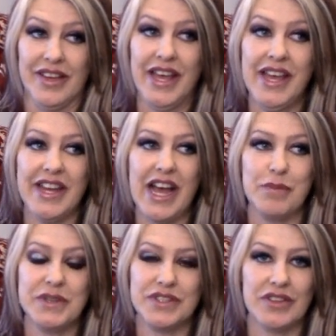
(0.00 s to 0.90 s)
and it
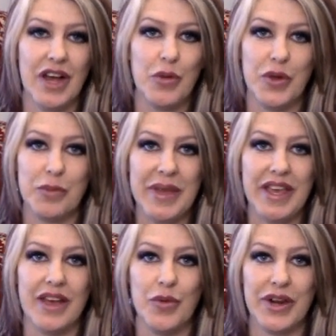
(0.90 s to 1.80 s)
happens a lot with
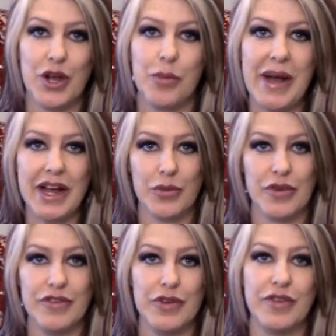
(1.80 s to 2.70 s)
me when I go back and
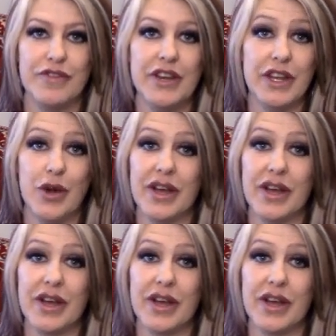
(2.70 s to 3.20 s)
review the video,